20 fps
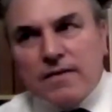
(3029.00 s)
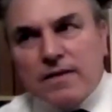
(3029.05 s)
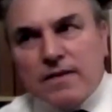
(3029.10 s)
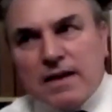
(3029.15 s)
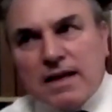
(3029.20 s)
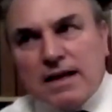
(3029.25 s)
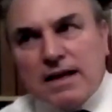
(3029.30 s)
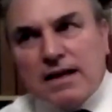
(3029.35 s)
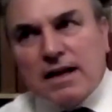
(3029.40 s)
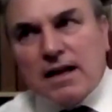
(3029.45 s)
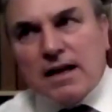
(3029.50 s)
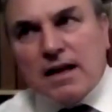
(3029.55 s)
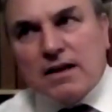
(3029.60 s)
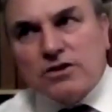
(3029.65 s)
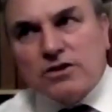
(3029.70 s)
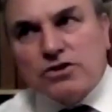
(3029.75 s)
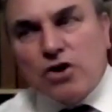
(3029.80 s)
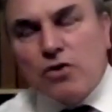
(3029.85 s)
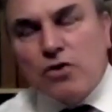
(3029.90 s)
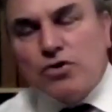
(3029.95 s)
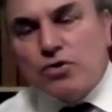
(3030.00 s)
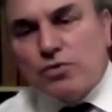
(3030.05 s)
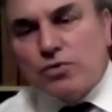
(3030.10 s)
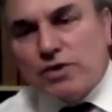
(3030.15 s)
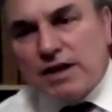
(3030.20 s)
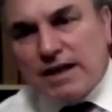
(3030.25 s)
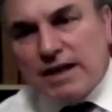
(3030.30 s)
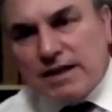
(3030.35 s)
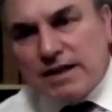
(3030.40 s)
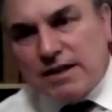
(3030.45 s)
the social
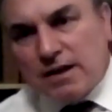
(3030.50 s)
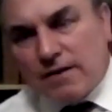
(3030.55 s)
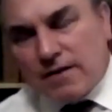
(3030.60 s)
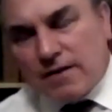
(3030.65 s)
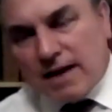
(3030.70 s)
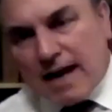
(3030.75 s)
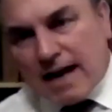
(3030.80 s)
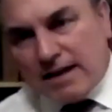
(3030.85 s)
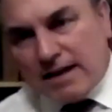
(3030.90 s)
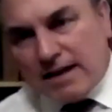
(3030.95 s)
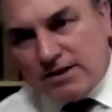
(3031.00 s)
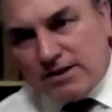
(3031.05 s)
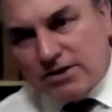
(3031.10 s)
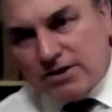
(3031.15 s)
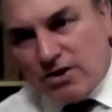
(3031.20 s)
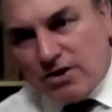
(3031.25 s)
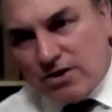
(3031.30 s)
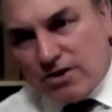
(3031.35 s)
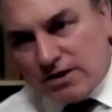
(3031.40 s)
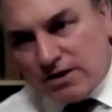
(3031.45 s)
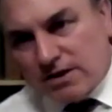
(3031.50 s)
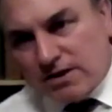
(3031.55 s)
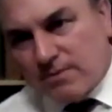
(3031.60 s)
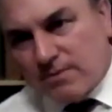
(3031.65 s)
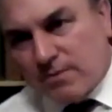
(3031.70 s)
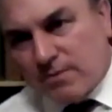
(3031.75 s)
teaching of the Catholic Church,